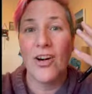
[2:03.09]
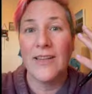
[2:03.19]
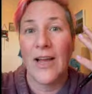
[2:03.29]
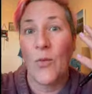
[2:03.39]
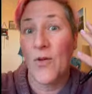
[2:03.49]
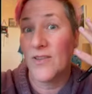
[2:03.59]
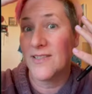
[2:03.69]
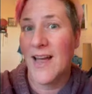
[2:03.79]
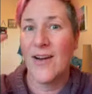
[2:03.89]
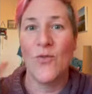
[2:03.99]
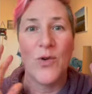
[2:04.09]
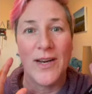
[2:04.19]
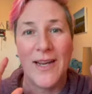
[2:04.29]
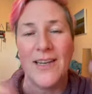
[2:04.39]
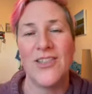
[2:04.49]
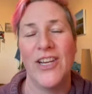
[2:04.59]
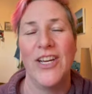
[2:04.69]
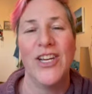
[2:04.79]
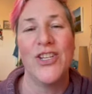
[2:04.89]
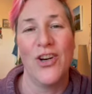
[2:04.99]
like where the sun would hit
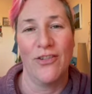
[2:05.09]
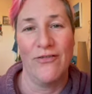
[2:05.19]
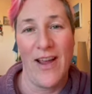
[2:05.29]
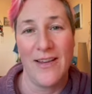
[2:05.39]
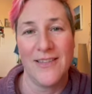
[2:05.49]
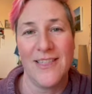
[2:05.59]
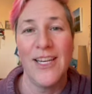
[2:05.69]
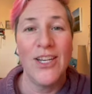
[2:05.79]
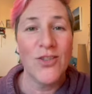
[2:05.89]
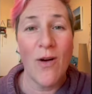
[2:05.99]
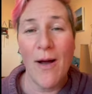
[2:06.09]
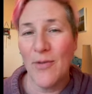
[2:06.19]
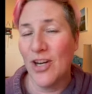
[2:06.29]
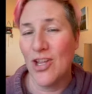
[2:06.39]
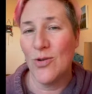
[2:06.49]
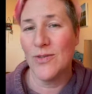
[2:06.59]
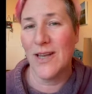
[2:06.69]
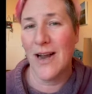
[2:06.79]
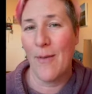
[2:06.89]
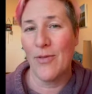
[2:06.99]
to your face. So I'm going to use
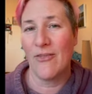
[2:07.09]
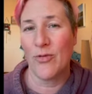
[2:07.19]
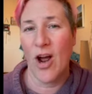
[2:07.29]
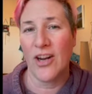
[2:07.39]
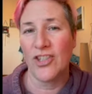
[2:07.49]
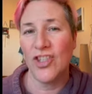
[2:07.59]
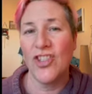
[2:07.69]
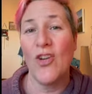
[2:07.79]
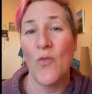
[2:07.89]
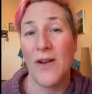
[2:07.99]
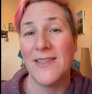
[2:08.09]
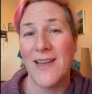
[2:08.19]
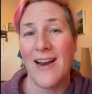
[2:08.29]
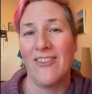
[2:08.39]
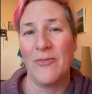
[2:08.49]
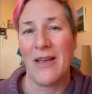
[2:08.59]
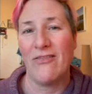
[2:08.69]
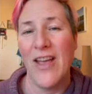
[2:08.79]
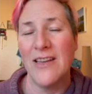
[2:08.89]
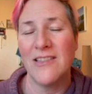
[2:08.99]
a couple of products just on one side of my
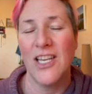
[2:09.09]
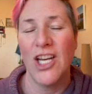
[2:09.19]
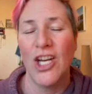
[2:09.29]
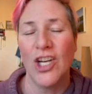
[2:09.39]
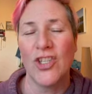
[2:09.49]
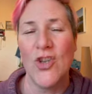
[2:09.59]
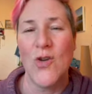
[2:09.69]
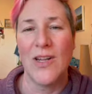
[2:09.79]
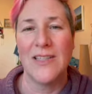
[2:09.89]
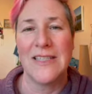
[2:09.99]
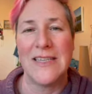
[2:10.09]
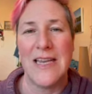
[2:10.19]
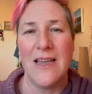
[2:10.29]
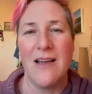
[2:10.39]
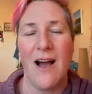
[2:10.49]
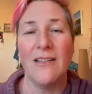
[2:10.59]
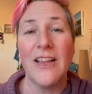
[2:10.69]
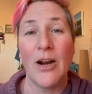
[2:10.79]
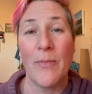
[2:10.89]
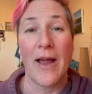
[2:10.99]
face so you can see a
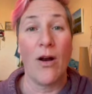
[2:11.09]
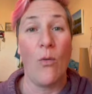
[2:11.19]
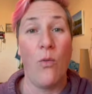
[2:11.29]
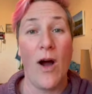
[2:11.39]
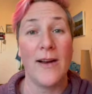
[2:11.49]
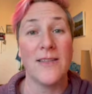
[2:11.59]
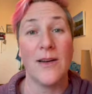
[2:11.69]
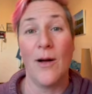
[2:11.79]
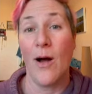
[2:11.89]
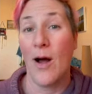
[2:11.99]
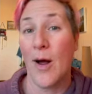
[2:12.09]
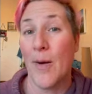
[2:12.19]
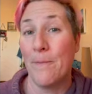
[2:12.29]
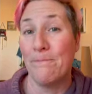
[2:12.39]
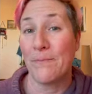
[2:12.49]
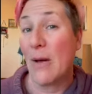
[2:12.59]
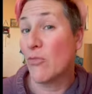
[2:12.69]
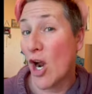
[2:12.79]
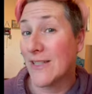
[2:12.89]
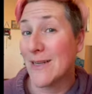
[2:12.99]
little bit what
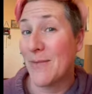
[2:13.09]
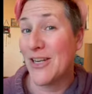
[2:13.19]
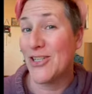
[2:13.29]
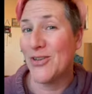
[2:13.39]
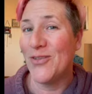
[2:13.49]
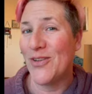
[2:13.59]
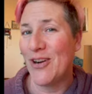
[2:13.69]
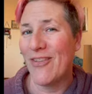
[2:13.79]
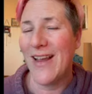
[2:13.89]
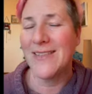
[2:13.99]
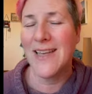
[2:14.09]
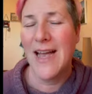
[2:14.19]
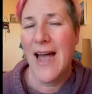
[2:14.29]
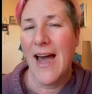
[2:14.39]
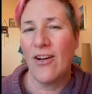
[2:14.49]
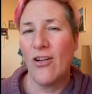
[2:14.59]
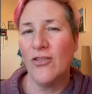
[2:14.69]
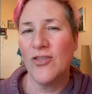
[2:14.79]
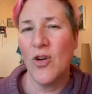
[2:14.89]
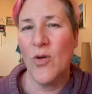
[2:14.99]
bronzing might do for your face. And I'll
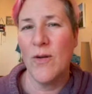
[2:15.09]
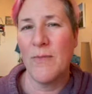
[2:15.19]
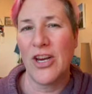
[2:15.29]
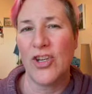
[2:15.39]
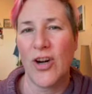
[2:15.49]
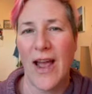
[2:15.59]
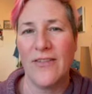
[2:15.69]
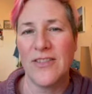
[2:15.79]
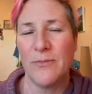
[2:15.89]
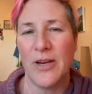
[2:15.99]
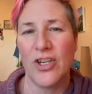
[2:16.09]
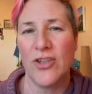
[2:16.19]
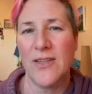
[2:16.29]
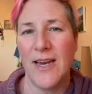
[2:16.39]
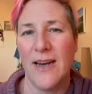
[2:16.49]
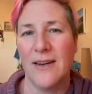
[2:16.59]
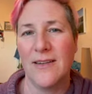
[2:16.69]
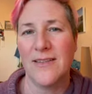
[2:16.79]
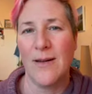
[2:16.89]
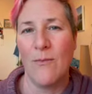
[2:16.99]
also make sure to have some pictures in
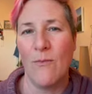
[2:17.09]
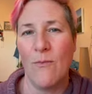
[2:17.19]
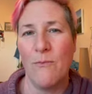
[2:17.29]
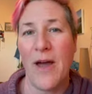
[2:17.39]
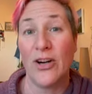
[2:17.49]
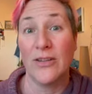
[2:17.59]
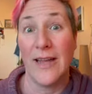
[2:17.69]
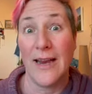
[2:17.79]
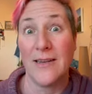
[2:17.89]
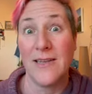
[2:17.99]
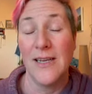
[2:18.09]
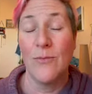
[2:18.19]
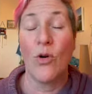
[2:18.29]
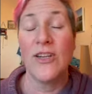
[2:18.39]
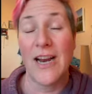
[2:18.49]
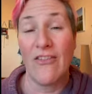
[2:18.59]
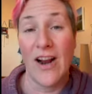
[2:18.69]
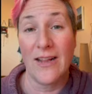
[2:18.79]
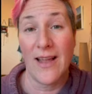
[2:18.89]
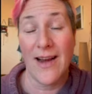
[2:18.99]
some better light, more
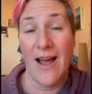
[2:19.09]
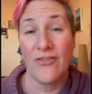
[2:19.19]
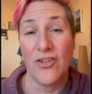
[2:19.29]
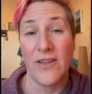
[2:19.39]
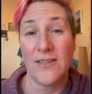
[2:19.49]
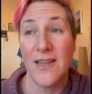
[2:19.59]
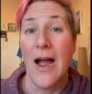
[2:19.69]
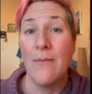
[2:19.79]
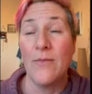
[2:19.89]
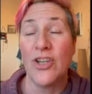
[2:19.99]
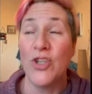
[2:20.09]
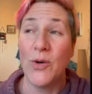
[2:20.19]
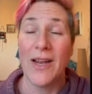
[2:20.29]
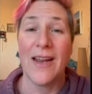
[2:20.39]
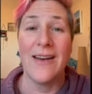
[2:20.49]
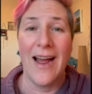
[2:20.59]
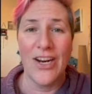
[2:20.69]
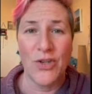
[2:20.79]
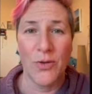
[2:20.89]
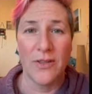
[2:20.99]
direct light after this. I'm shooting in
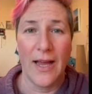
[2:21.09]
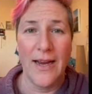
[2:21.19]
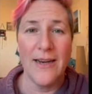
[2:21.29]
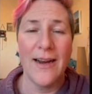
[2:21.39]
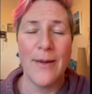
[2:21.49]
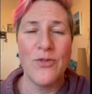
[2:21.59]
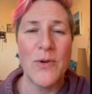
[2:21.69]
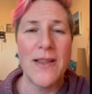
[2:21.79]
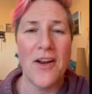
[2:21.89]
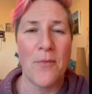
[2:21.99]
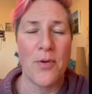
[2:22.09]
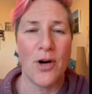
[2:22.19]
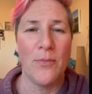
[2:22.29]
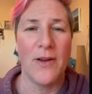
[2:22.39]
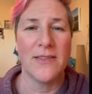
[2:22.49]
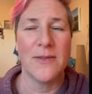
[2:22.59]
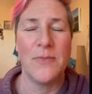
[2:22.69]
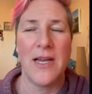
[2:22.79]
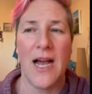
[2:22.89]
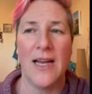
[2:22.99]
natural light, and I'm doing that on purpose
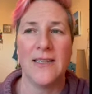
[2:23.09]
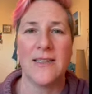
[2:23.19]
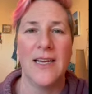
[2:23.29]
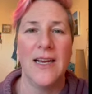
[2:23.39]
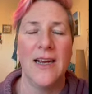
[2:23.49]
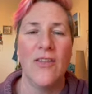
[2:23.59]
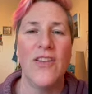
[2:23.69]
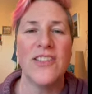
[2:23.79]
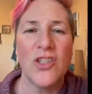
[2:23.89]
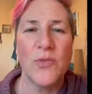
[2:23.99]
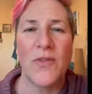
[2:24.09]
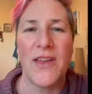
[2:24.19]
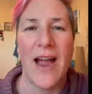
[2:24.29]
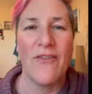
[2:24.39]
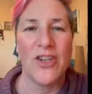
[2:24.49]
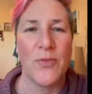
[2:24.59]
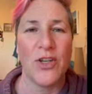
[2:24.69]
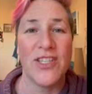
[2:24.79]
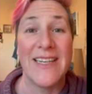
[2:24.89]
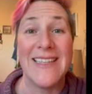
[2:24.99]
because this is what the average
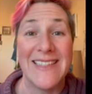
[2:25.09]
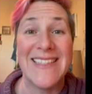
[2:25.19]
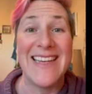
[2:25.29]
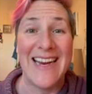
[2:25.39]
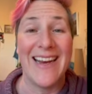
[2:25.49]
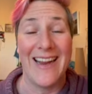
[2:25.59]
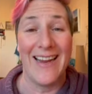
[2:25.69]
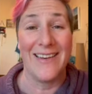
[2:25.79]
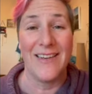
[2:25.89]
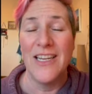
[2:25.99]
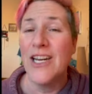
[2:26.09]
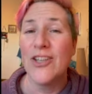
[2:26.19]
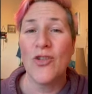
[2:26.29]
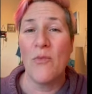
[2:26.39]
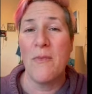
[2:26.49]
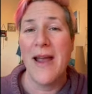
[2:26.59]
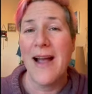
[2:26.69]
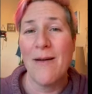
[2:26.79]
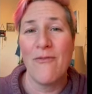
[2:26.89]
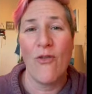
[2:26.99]
person is seen in. So
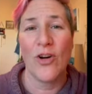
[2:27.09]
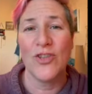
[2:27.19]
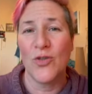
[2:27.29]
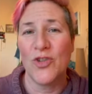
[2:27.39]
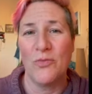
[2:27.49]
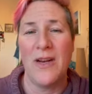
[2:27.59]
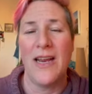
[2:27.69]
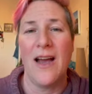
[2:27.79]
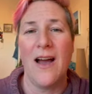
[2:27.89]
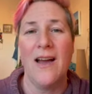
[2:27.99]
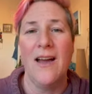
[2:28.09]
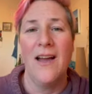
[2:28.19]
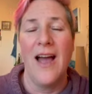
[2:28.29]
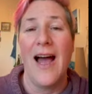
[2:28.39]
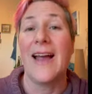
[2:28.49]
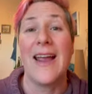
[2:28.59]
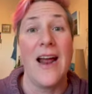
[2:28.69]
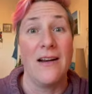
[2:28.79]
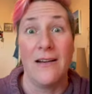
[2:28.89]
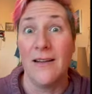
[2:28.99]
makeup for social media,
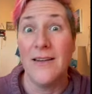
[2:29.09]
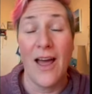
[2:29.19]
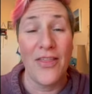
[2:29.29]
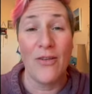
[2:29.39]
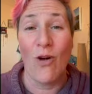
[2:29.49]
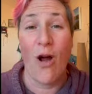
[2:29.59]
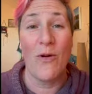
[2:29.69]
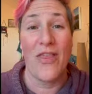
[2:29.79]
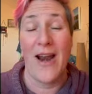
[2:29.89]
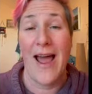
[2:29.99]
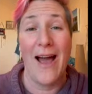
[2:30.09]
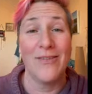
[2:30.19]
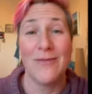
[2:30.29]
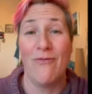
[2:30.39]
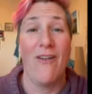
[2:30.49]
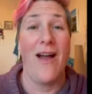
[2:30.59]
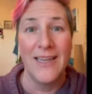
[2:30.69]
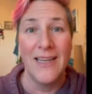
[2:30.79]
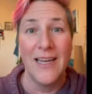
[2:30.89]
again, nothing wrong with that. Have some fun.